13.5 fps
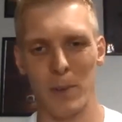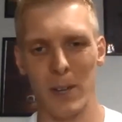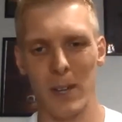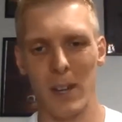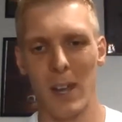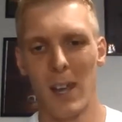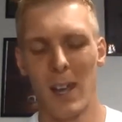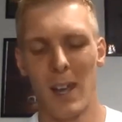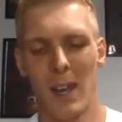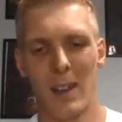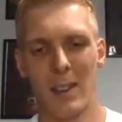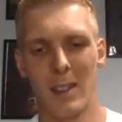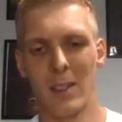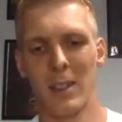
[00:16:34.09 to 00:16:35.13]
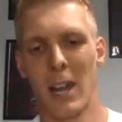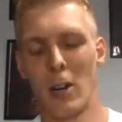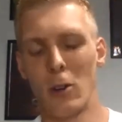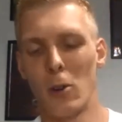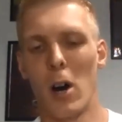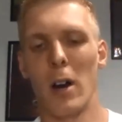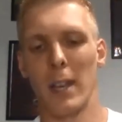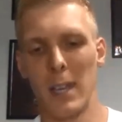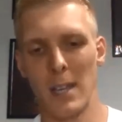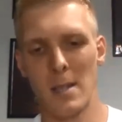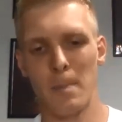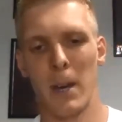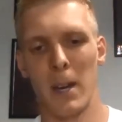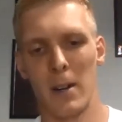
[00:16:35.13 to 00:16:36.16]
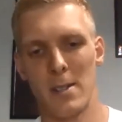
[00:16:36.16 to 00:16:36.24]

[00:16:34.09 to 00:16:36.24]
but later on it gets better.